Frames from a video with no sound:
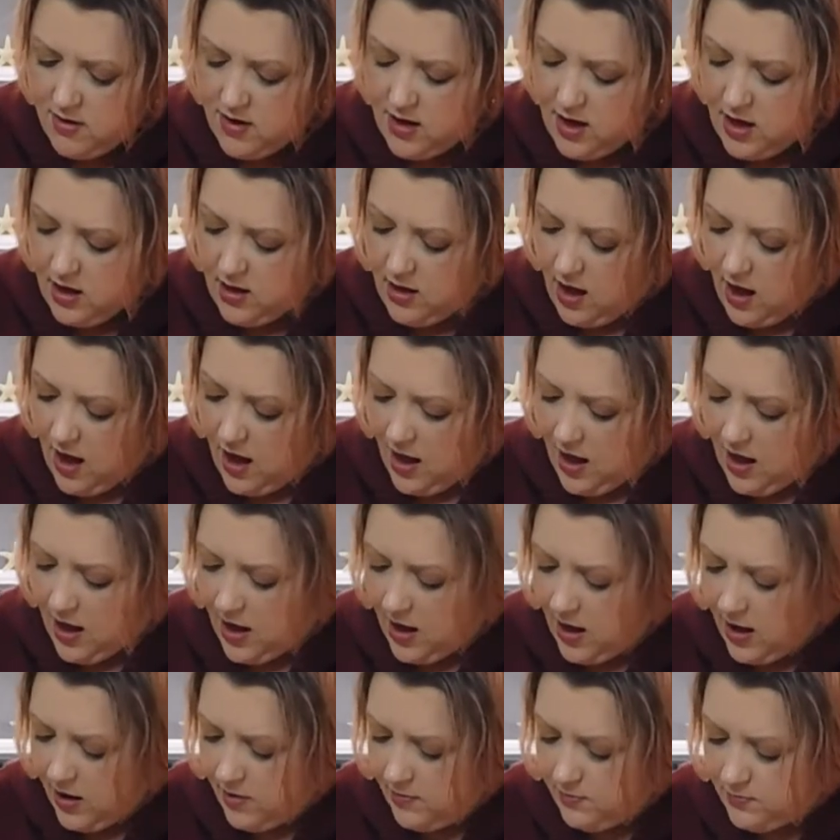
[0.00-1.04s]
And
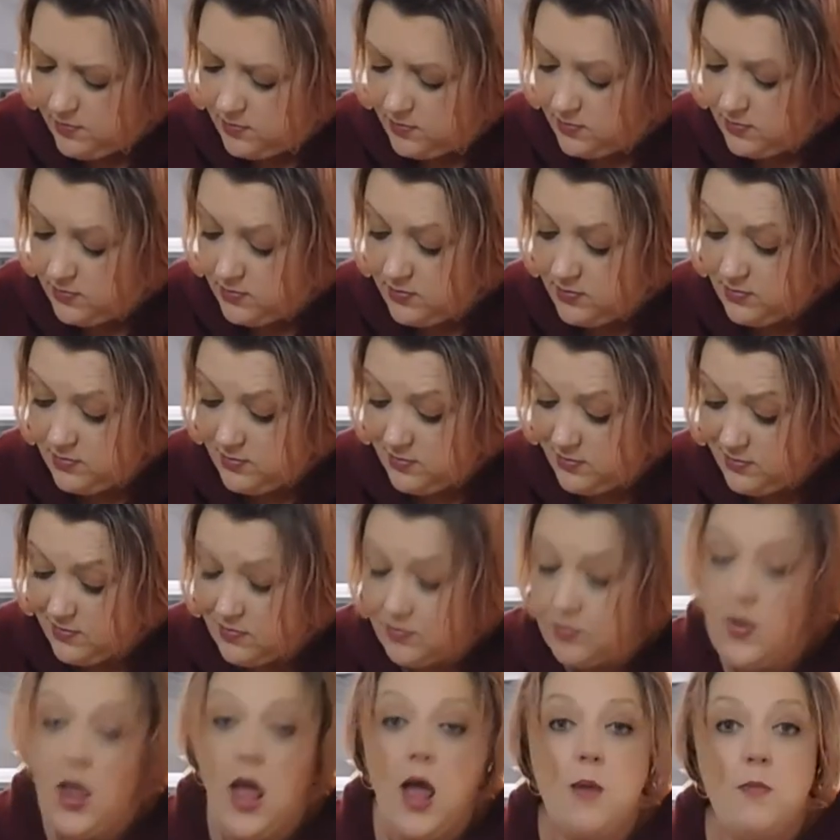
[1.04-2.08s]

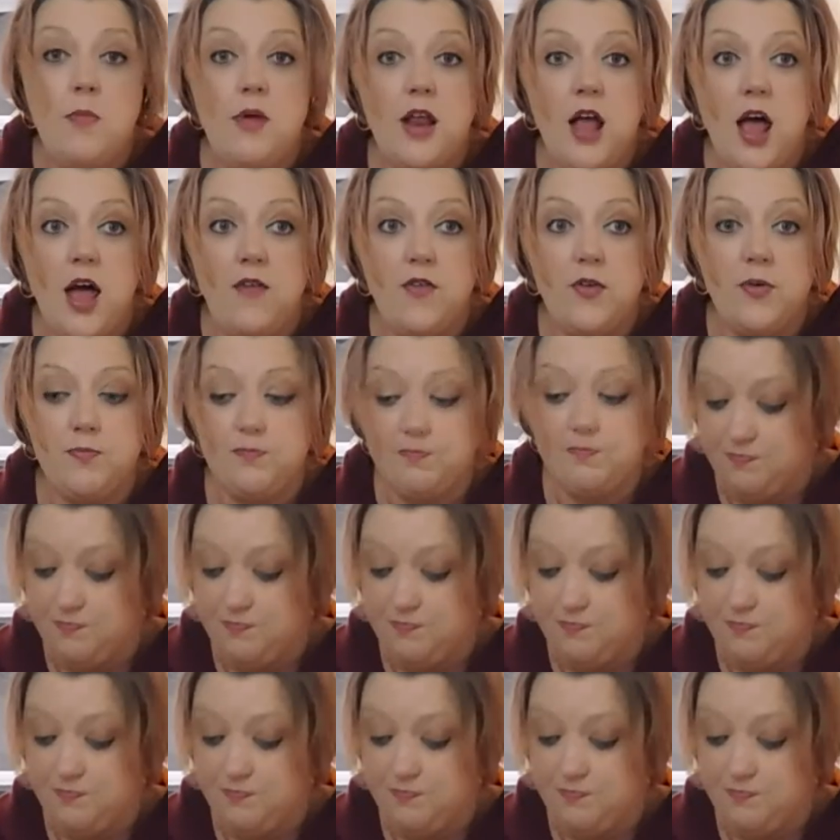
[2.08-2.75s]
I'm in heaven.